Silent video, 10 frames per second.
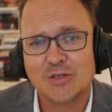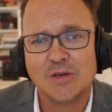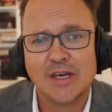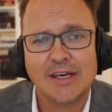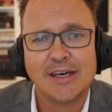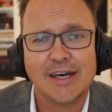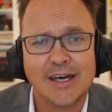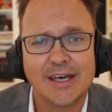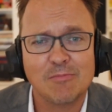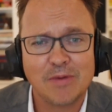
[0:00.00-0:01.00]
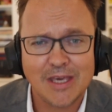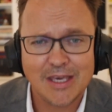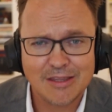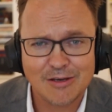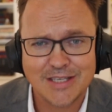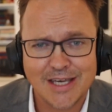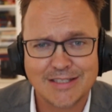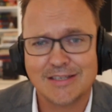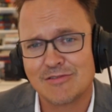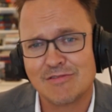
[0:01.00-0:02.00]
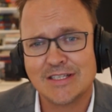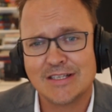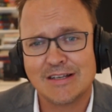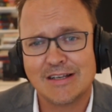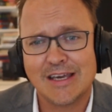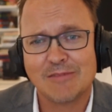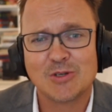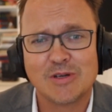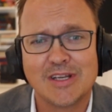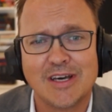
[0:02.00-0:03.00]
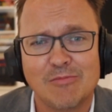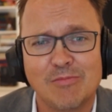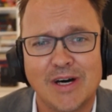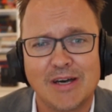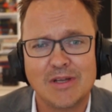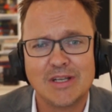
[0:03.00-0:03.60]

to impair those assets recently. I'm joined now by